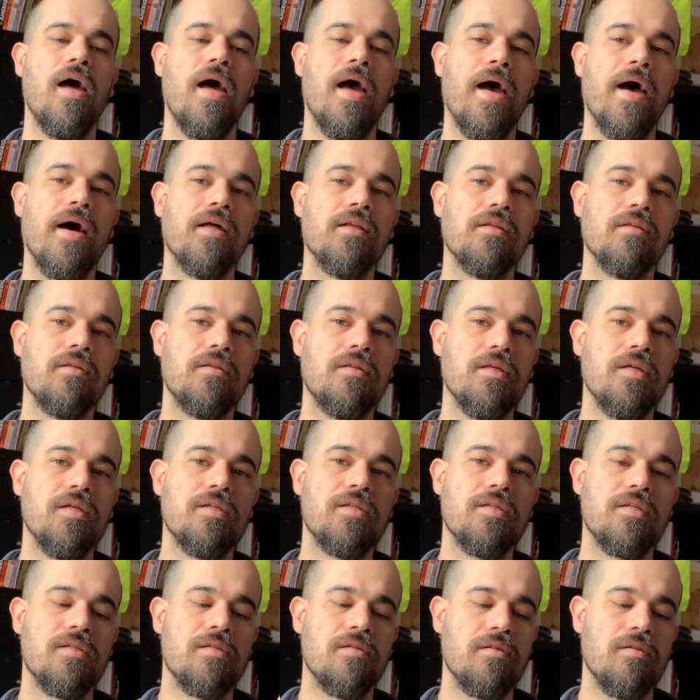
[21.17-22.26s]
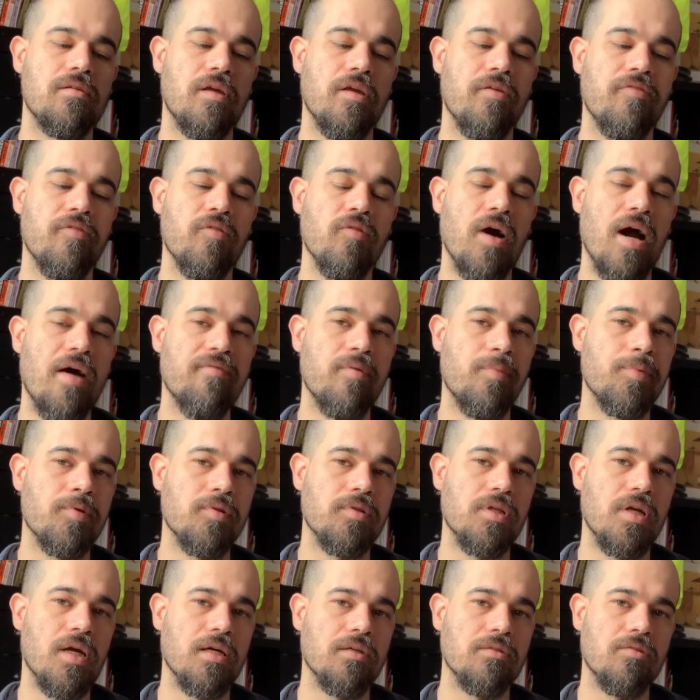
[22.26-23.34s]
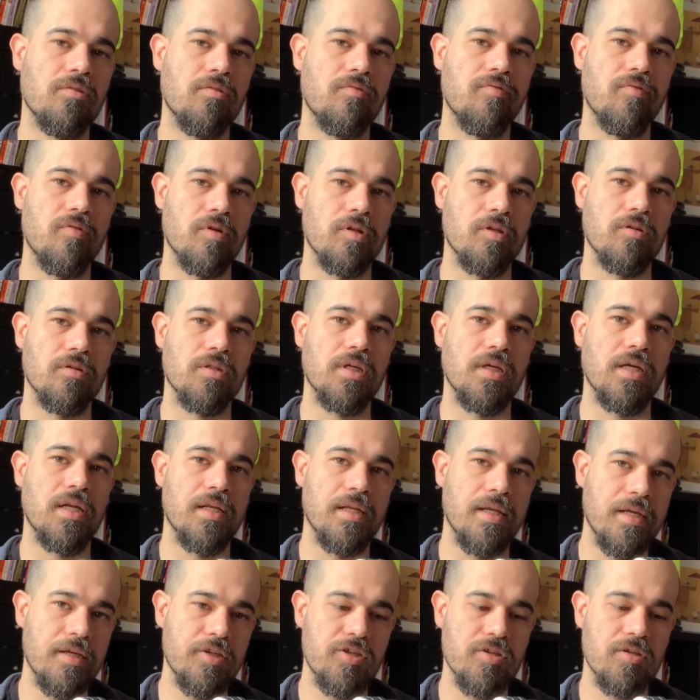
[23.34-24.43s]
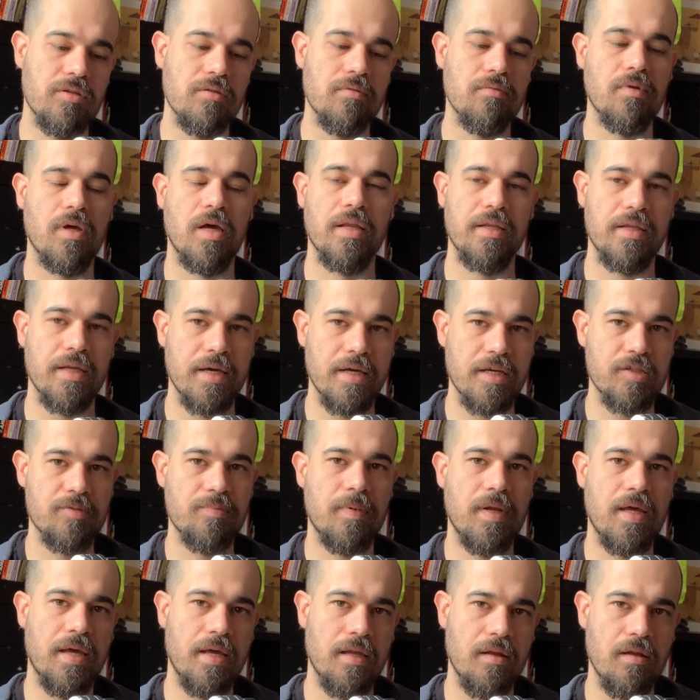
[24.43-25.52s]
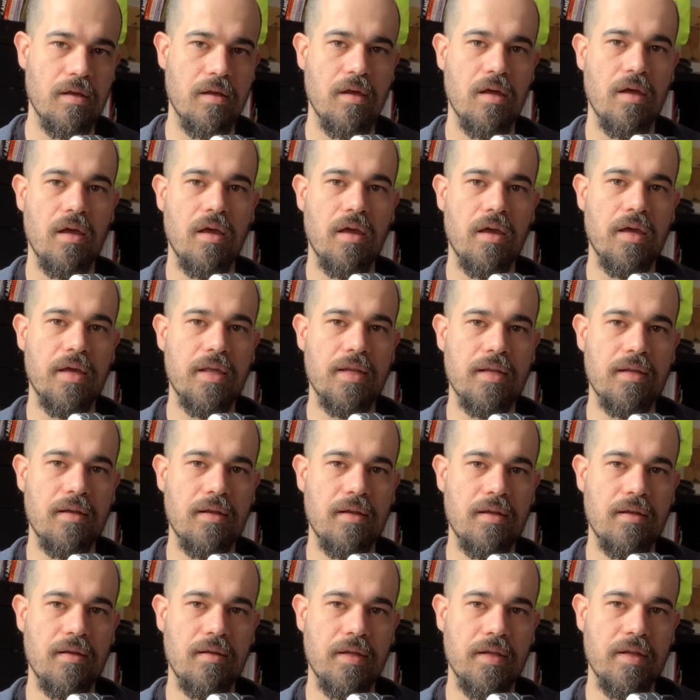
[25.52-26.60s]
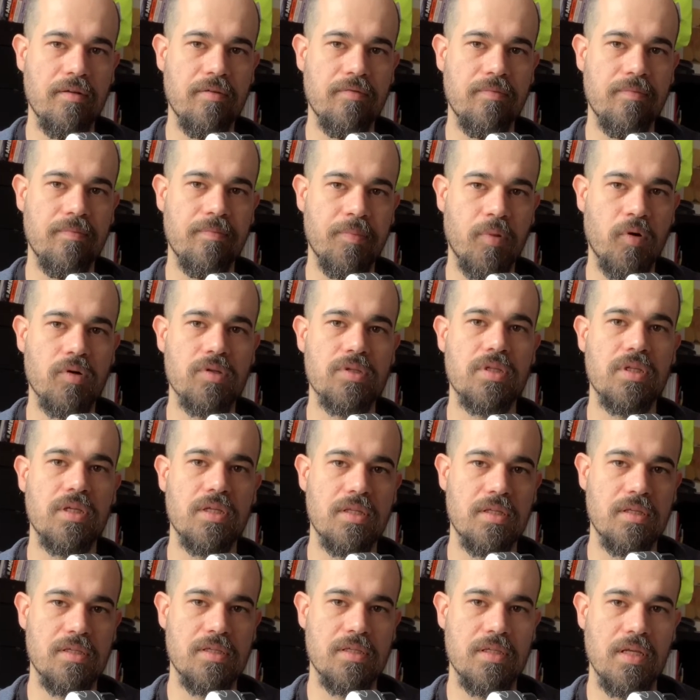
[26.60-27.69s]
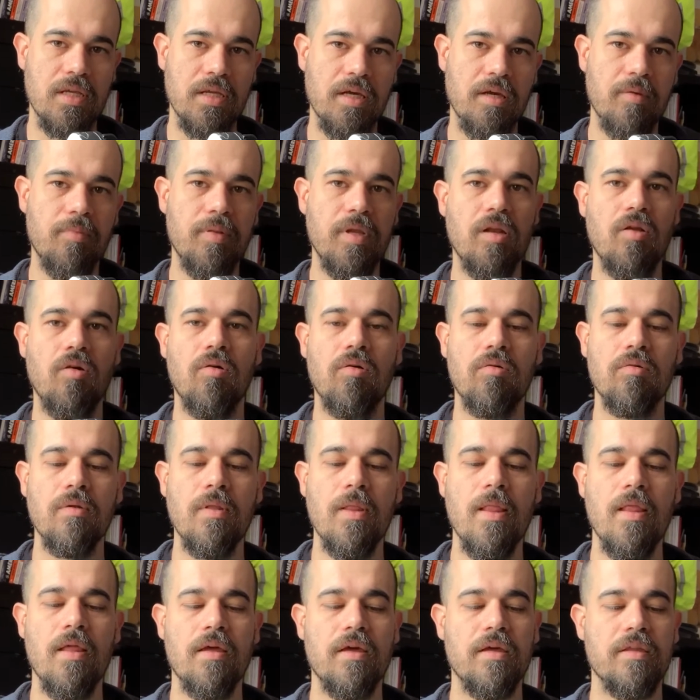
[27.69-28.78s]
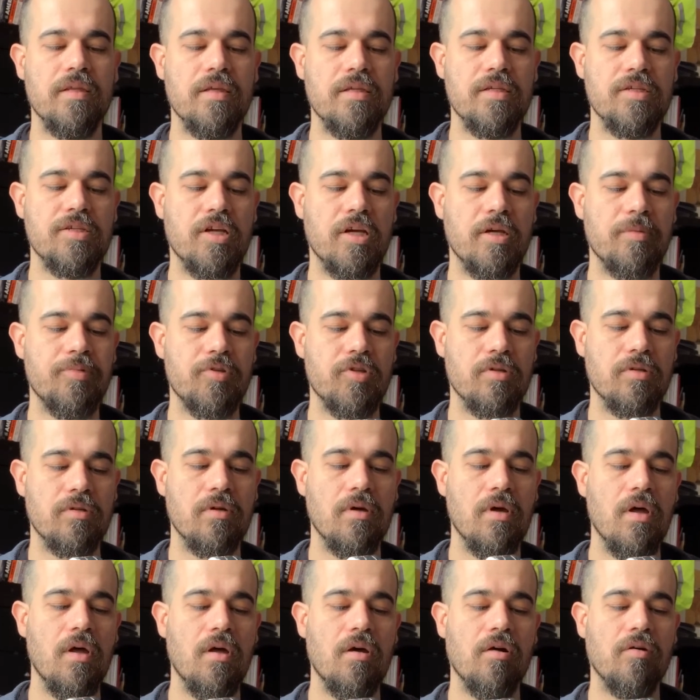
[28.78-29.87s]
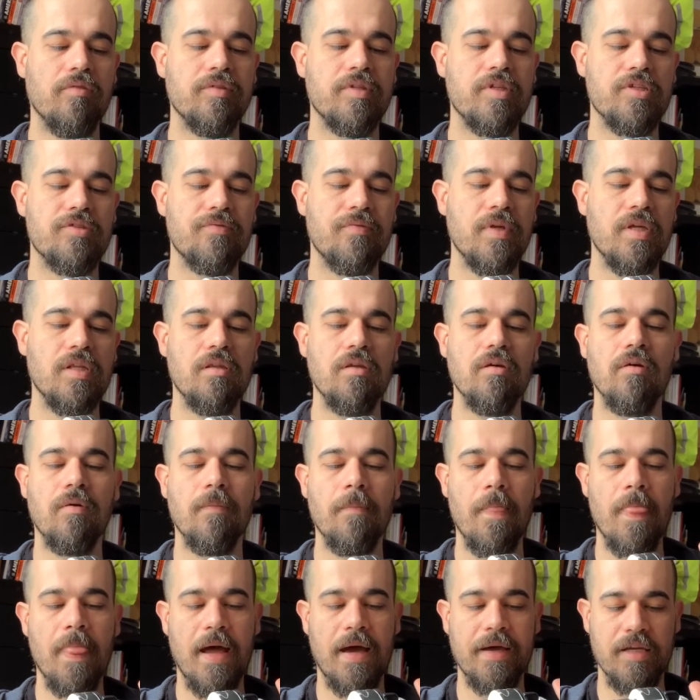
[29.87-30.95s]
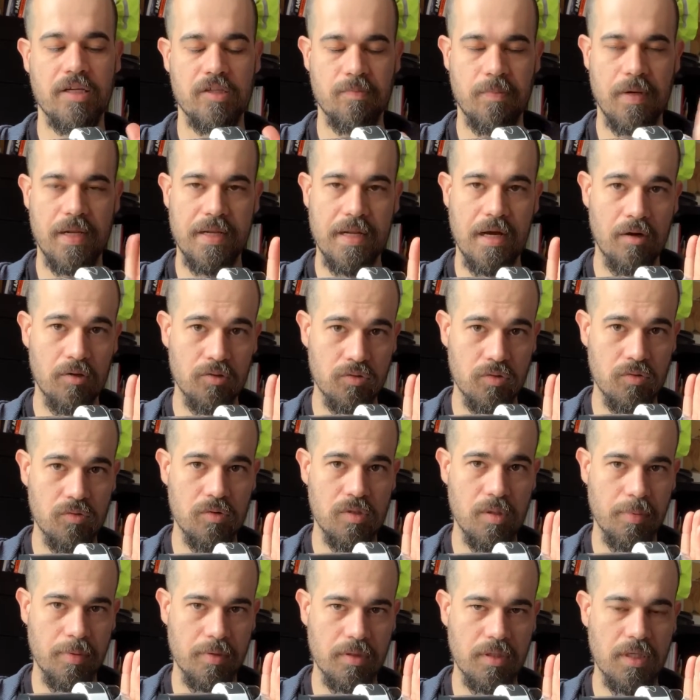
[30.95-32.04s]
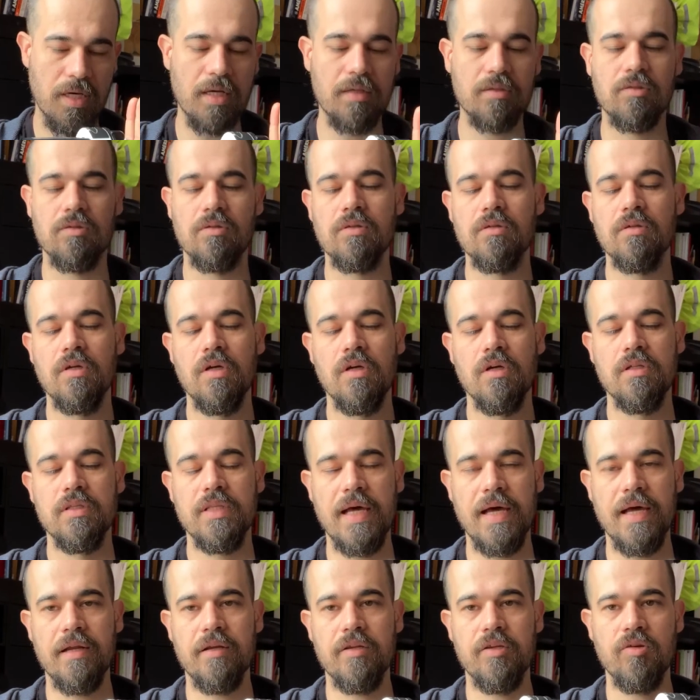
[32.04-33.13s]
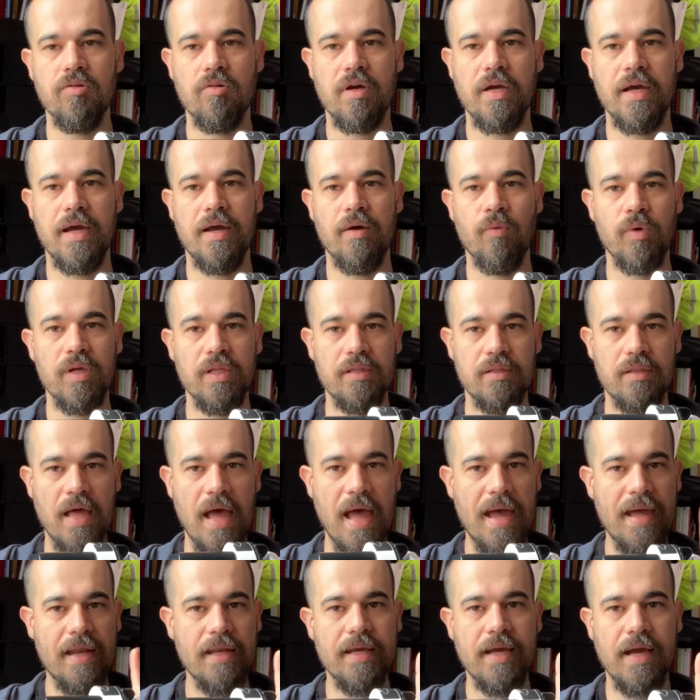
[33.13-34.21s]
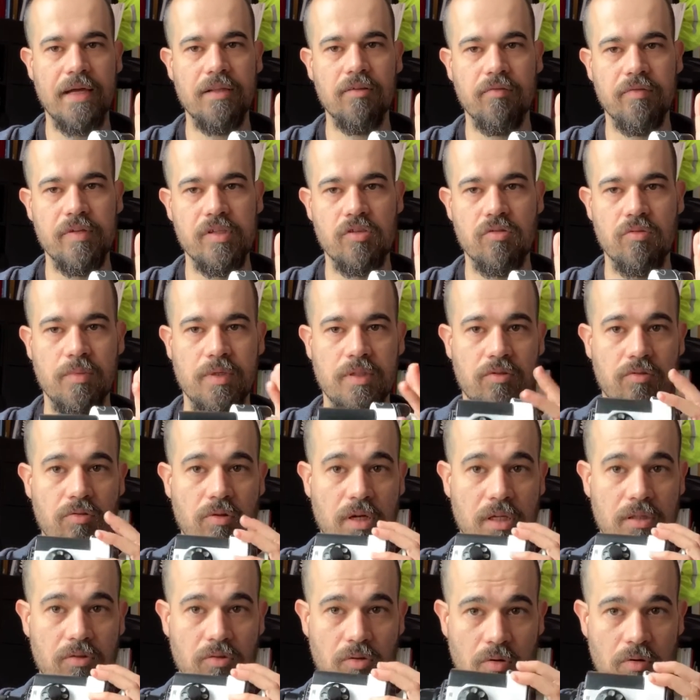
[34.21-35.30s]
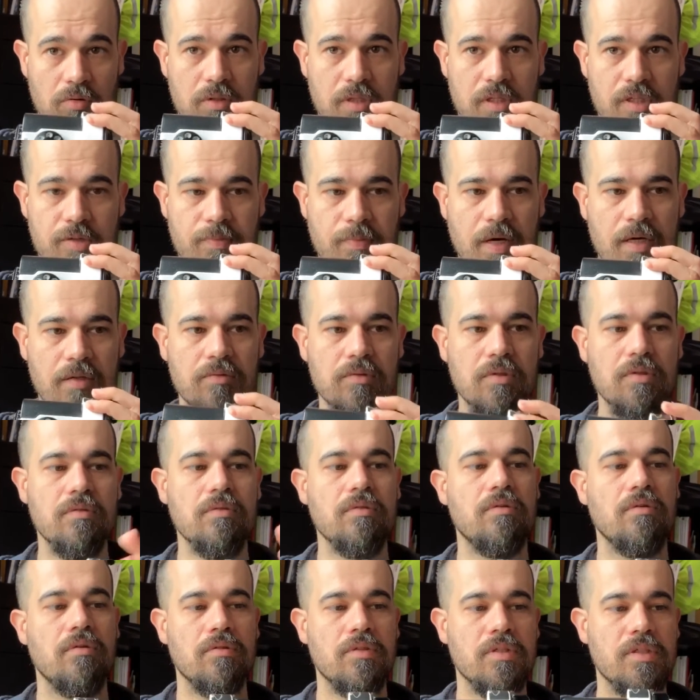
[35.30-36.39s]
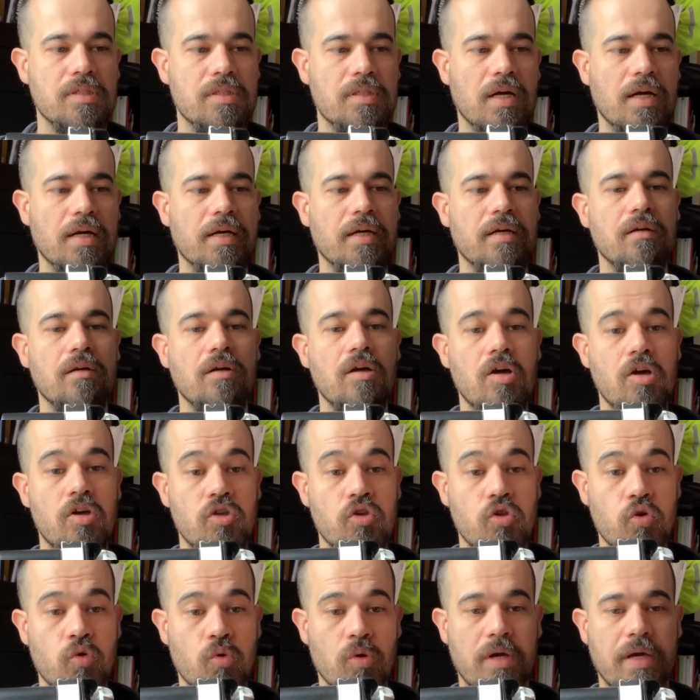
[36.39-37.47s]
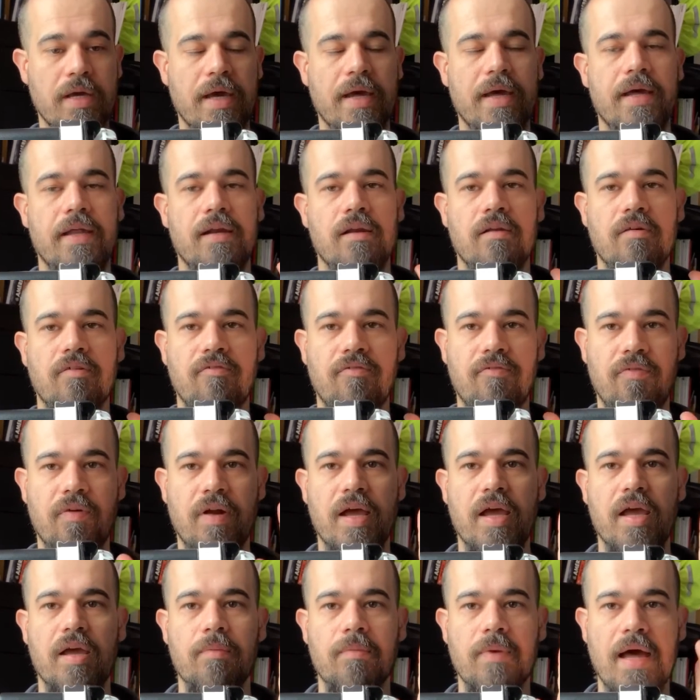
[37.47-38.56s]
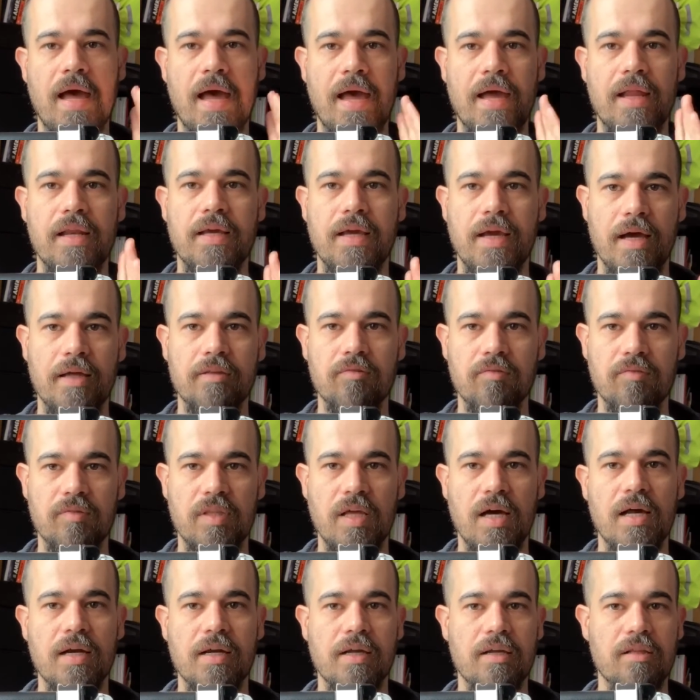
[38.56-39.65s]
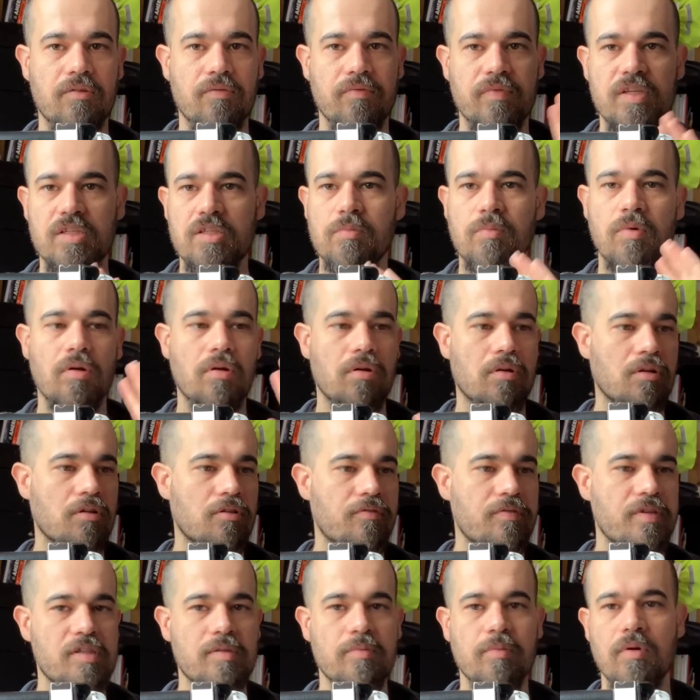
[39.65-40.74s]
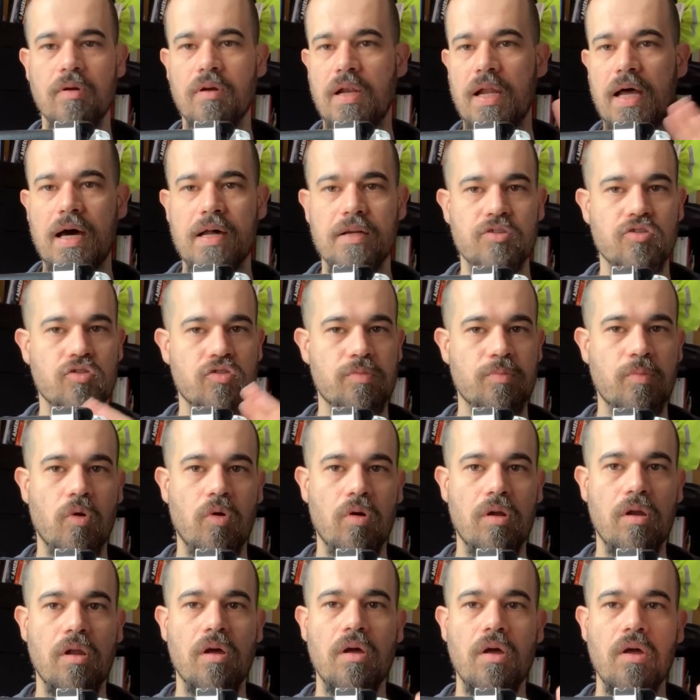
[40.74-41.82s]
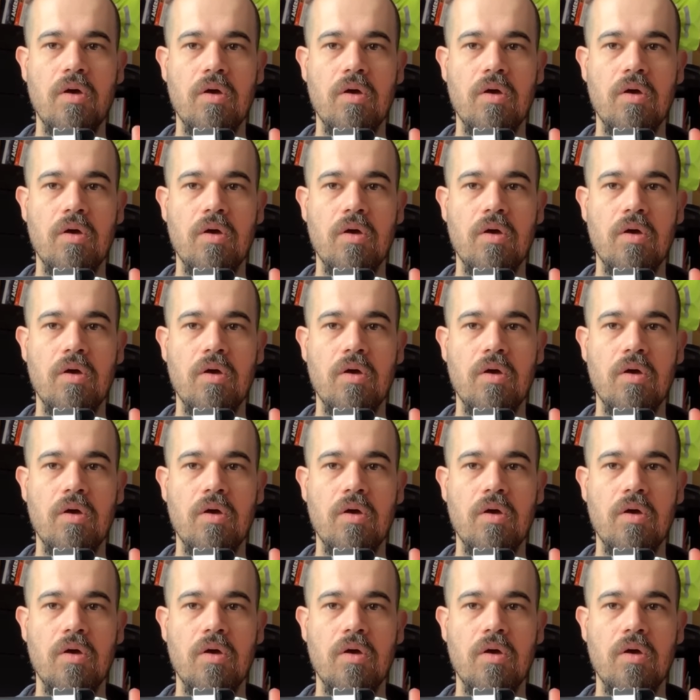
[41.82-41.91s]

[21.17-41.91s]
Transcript: and this if you have a protractor for your declination, and I explain in a post that is linked below in the description of this video, I explain how to do the protractor, then you can, with any kind of instrument you can throw on this mount, on this tracker, you can frame any kind of target, visible or not visible, large or small,